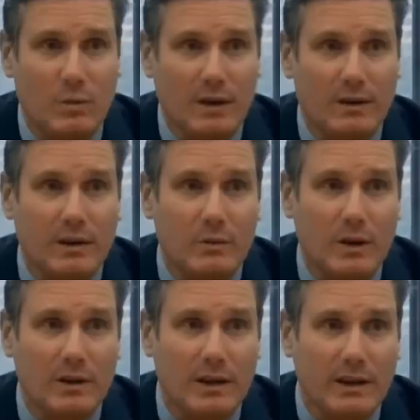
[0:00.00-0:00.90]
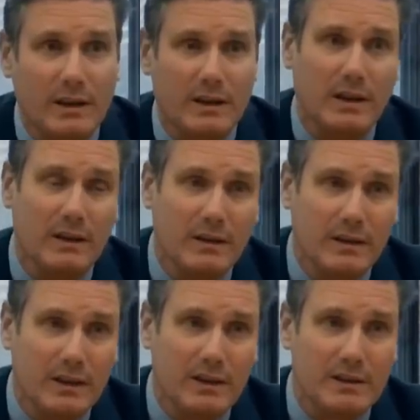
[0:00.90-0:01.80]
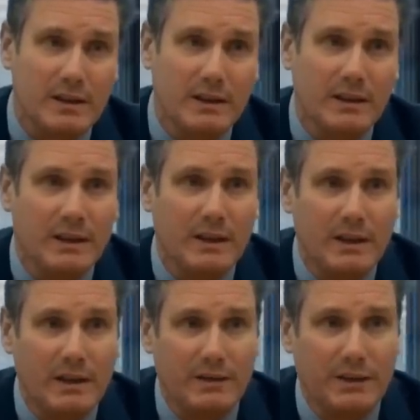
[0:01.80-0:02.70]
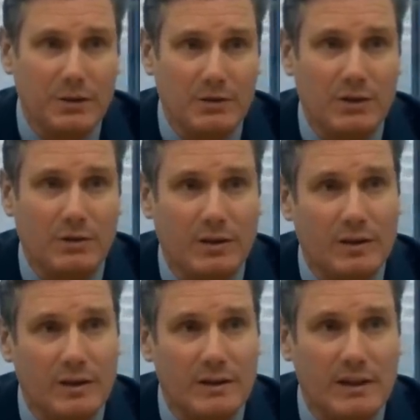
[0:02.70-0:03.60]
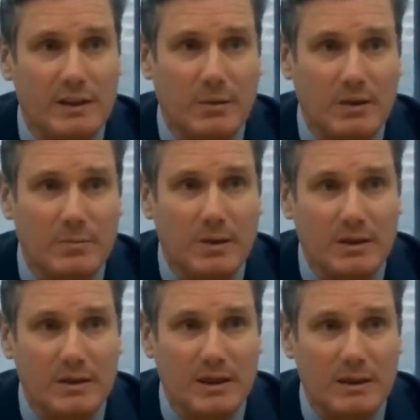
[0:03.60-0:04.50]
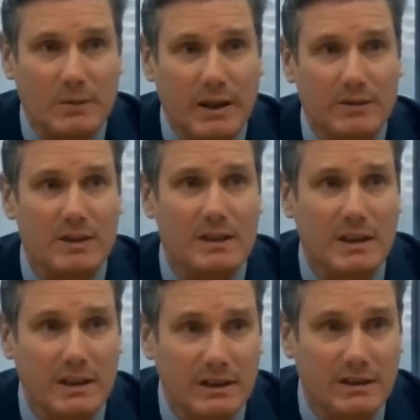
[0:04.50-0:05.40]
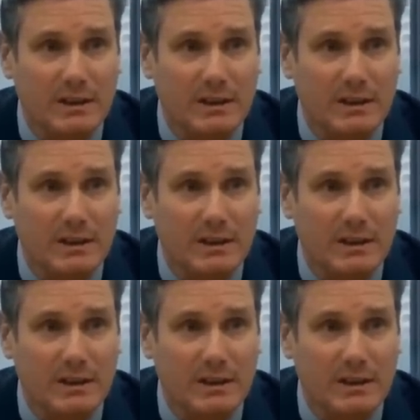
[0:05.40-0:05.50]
one thing one day, another thing the next day, and then usually on the third day, a spokesperson says, we haven't decided.